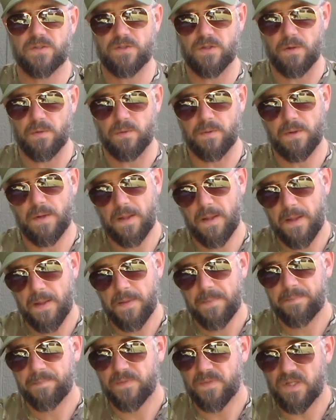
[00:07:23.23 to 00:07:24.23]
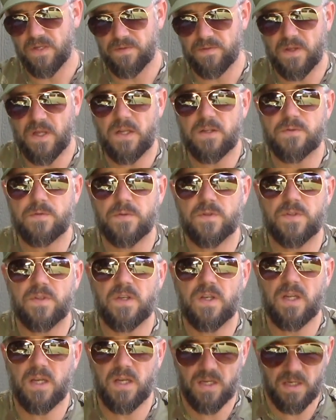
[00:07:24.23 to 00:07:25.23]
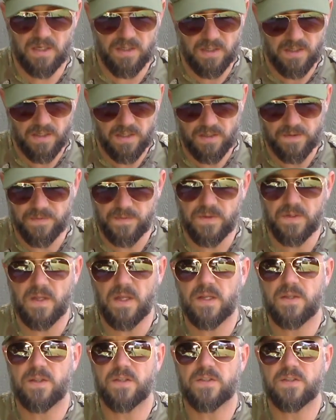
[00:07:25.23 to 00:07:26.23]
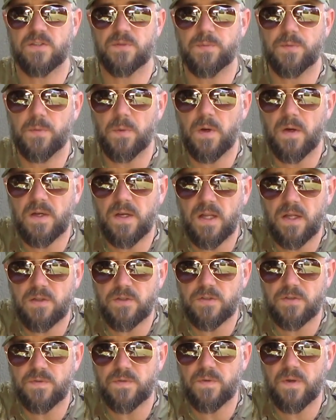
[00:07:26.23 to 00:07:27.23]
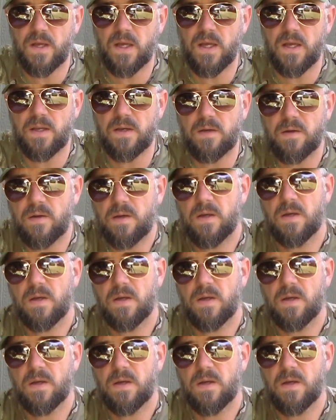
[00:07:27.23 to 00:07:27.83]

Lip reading: So if that's what you need, I feel like this has been working out just fine.